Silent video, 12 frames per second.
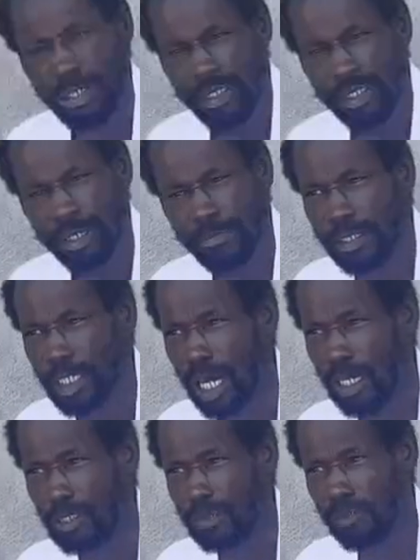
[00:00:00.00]

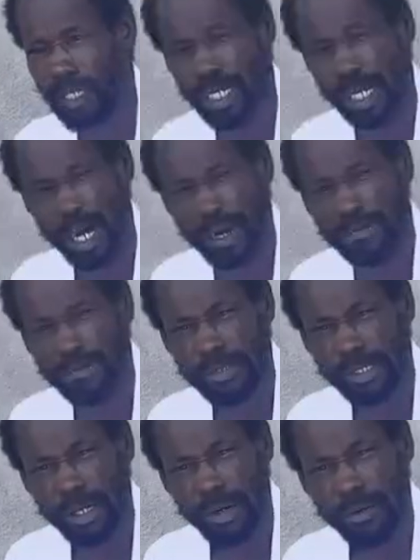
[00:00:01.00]
Sometimes we love,
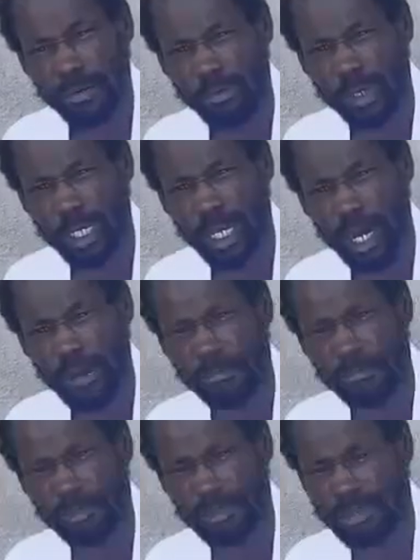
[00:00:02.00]
we love,